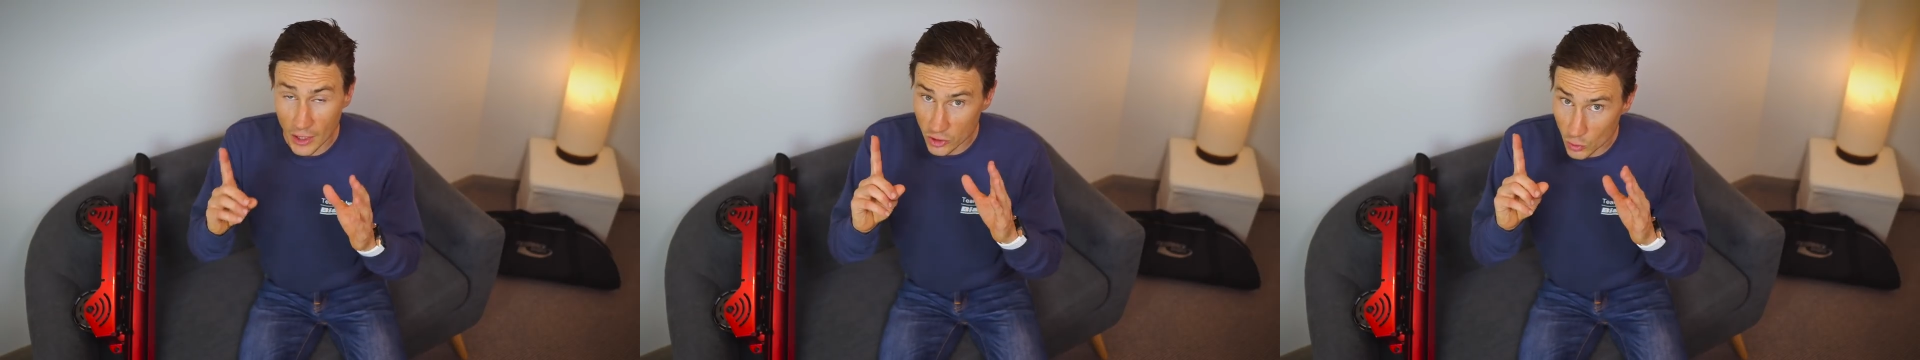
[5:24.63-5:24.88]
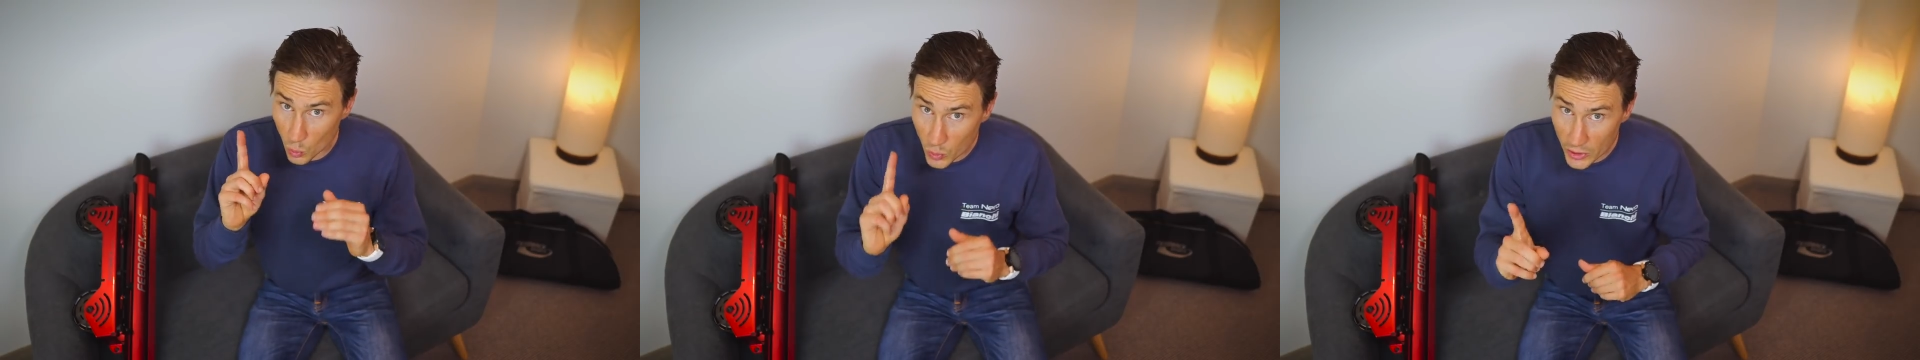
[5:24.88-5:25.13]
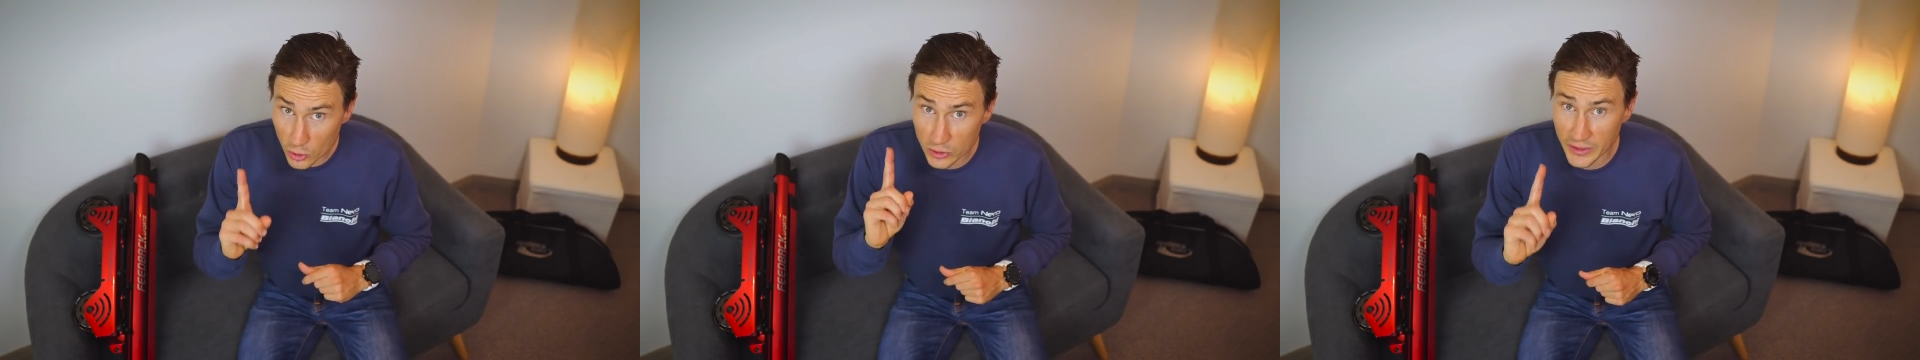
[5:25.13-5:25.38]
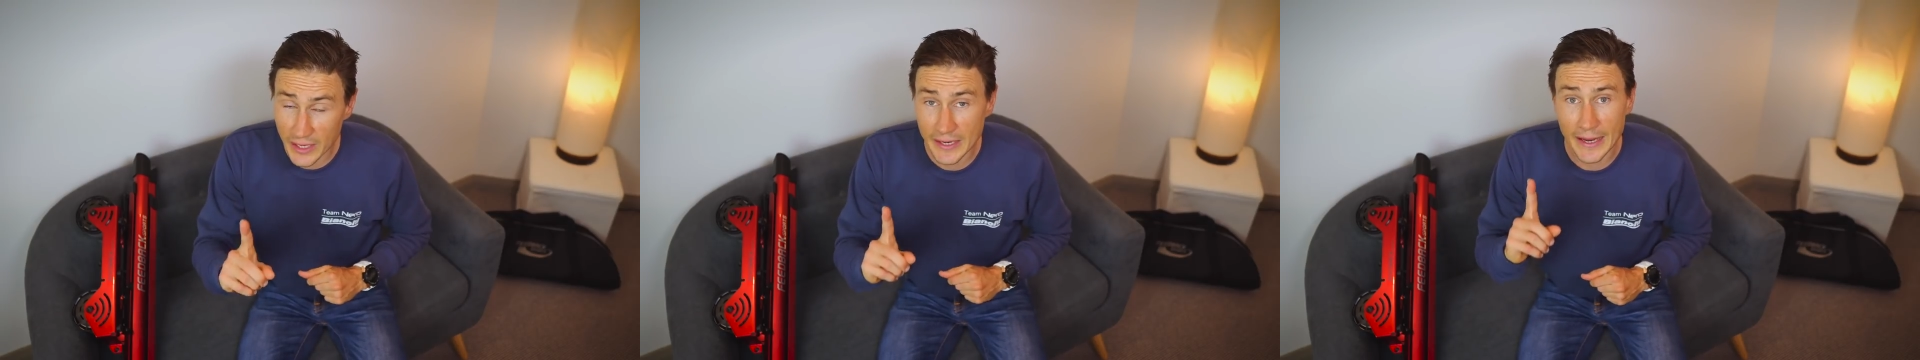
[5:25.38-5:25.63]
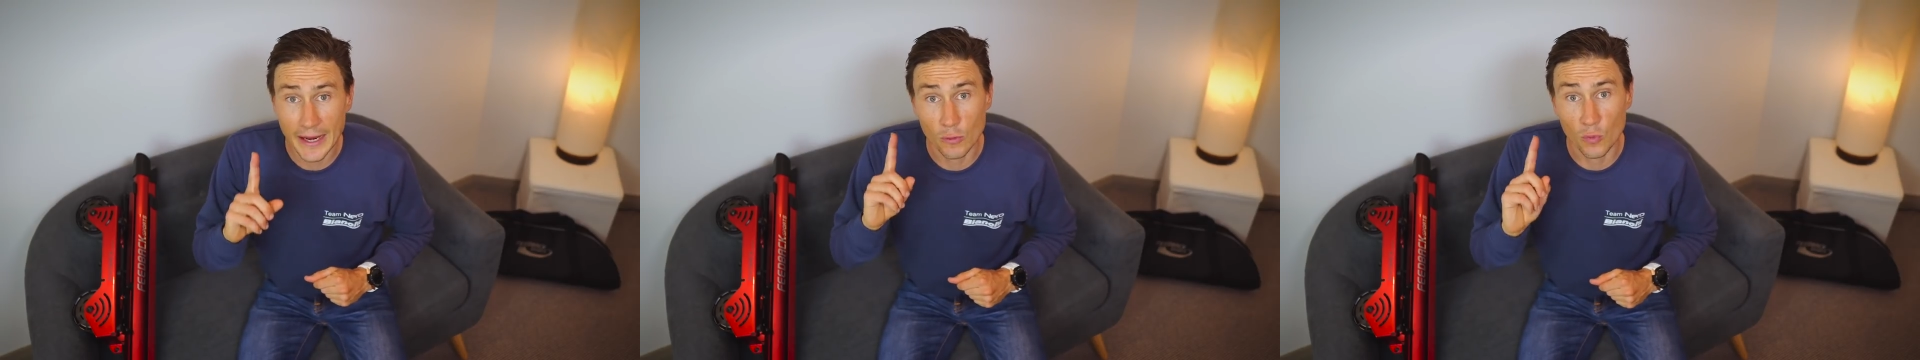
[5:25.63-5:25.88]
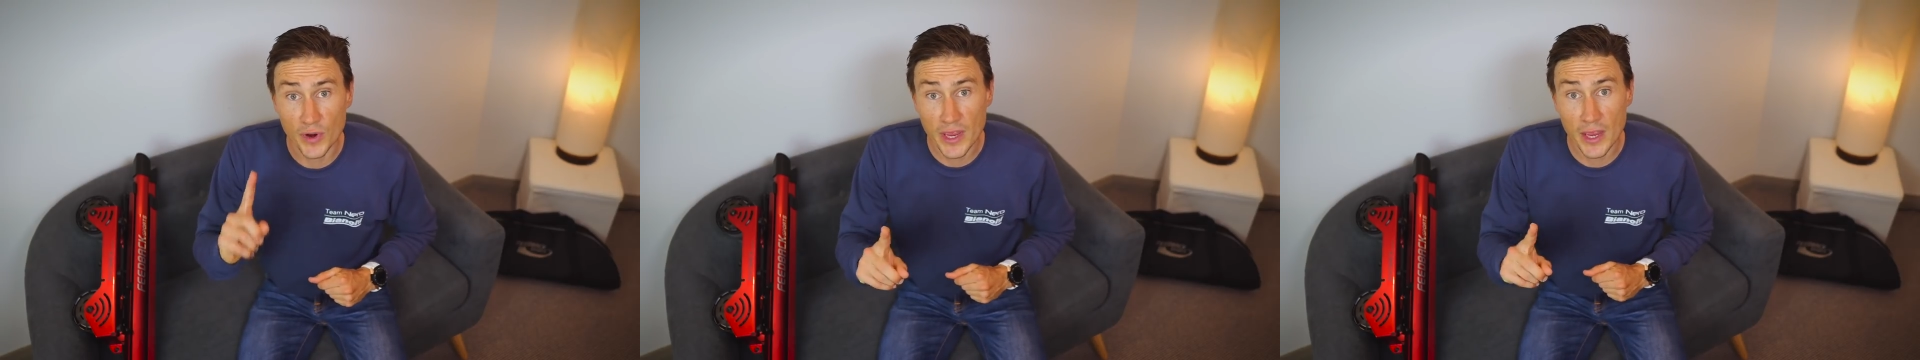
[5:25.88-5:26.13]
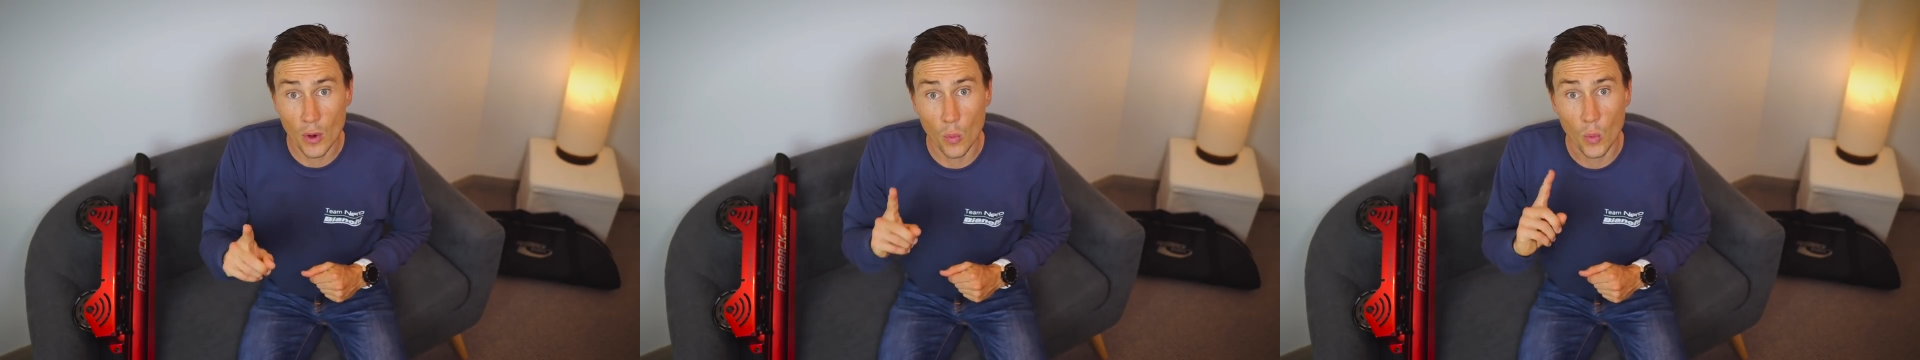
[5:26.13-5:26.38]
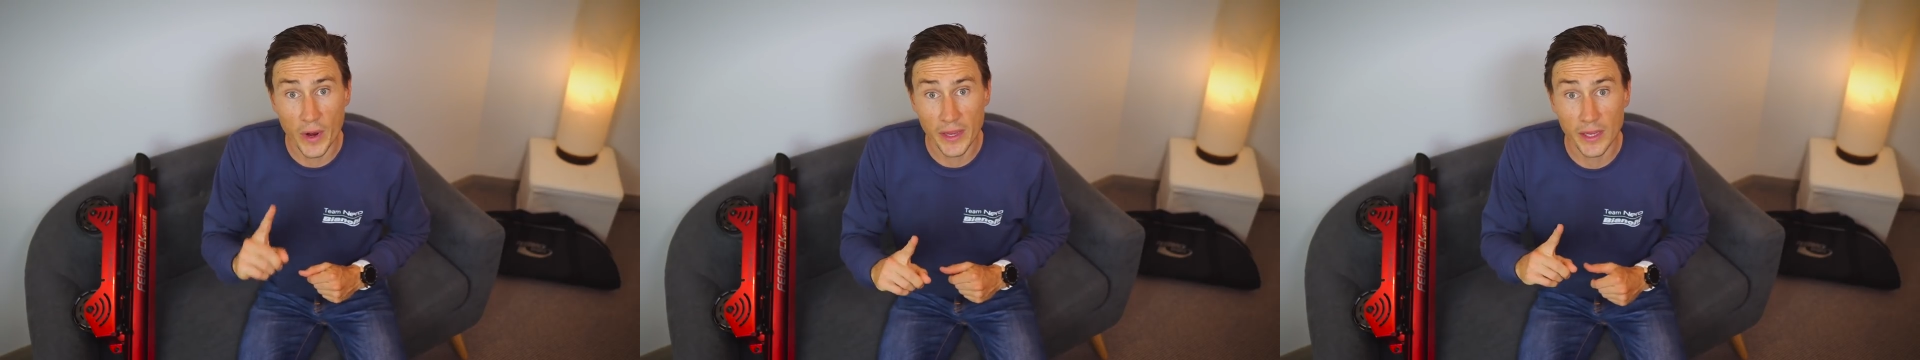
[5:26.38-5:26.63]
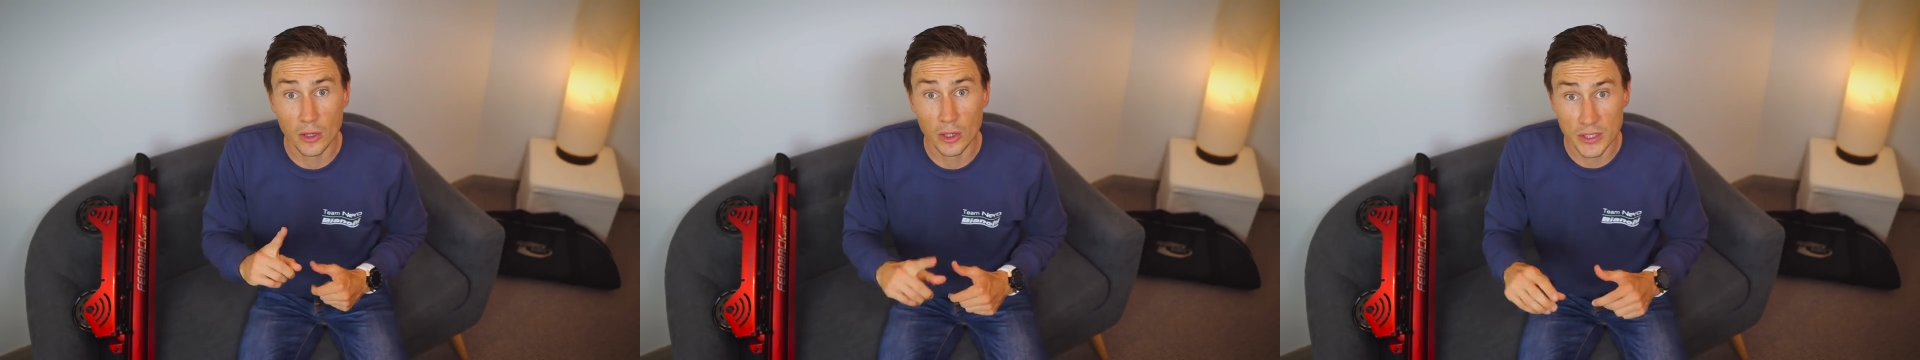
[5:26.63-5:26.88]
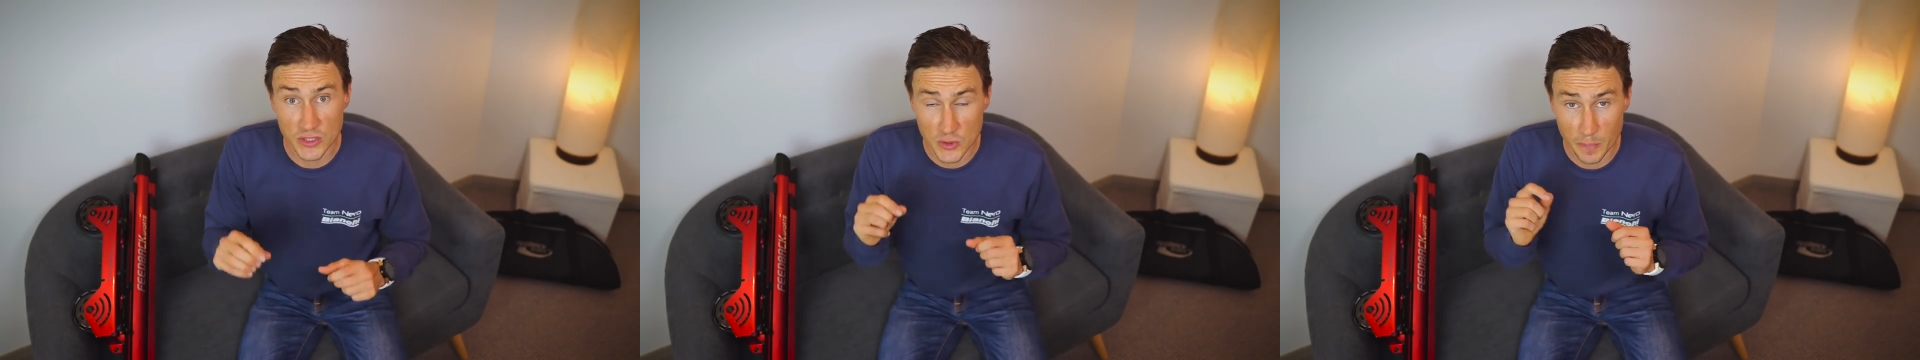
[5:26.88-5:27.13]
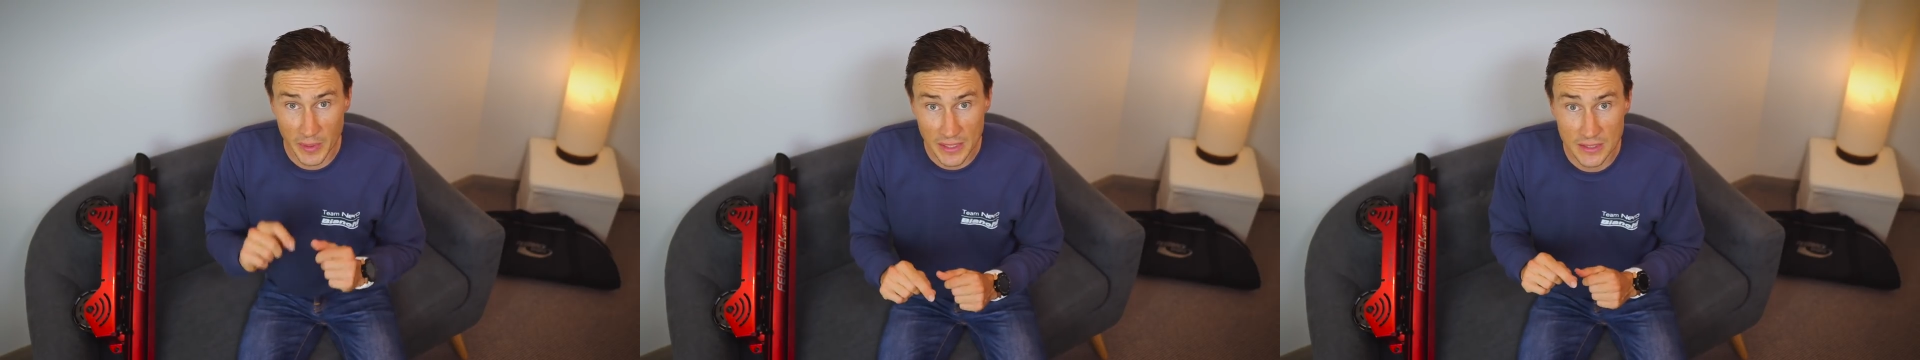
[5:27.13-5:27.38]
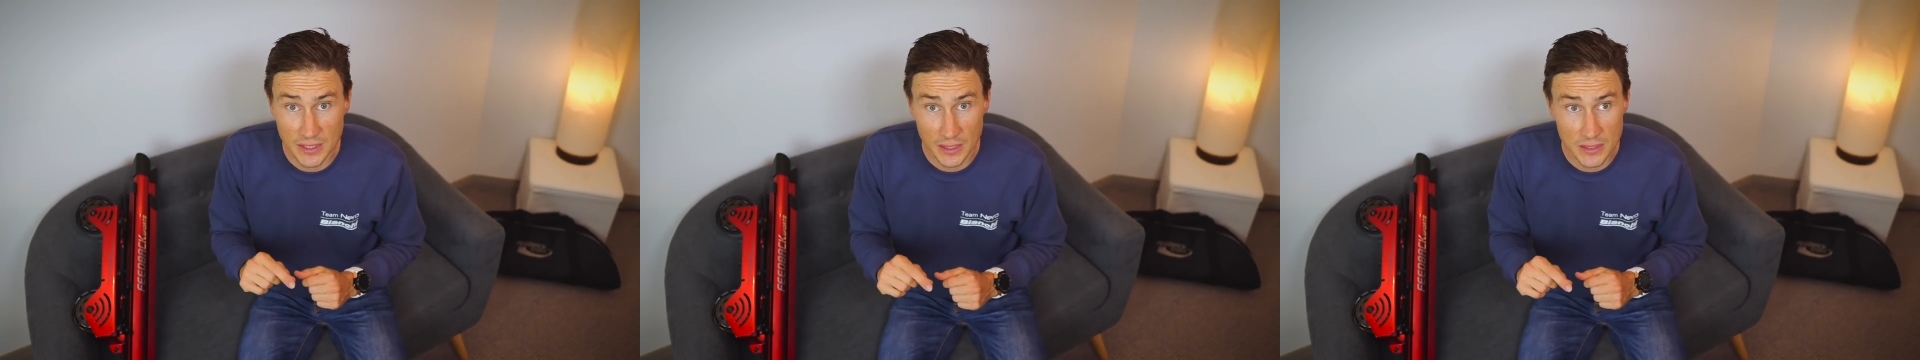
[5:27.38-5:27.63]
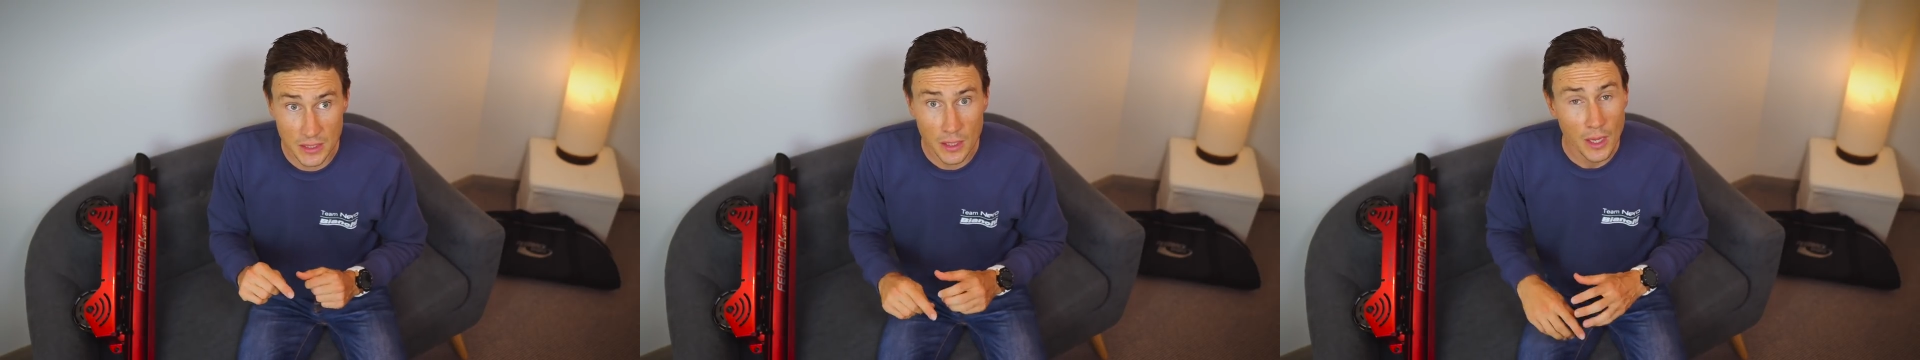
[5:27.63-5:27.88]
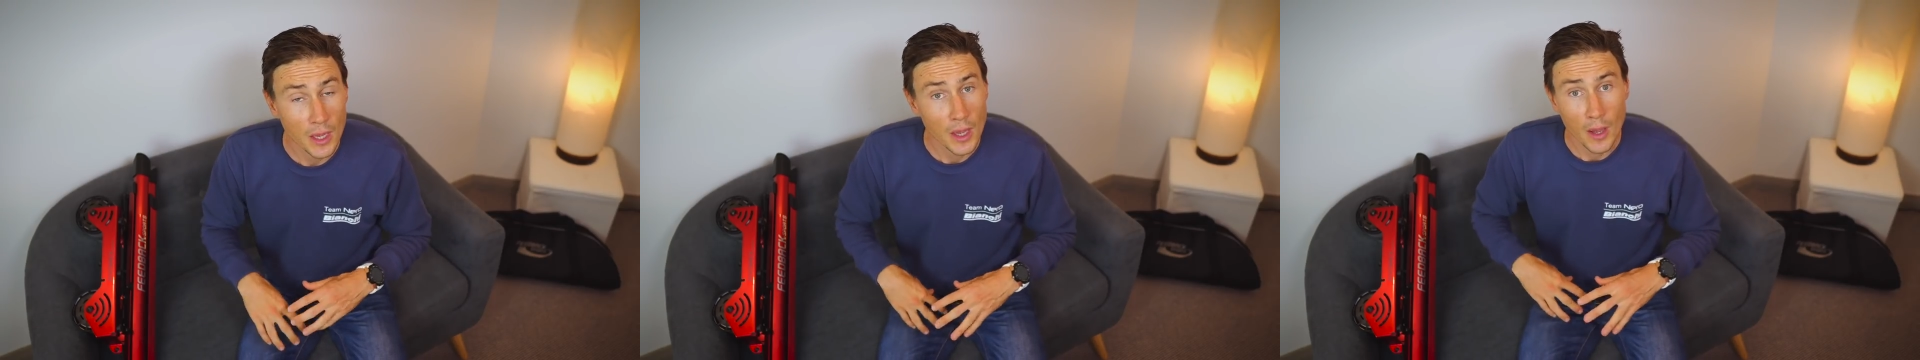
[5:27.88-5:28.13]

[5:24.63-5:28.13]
and you will need a rear wheel speed sensor.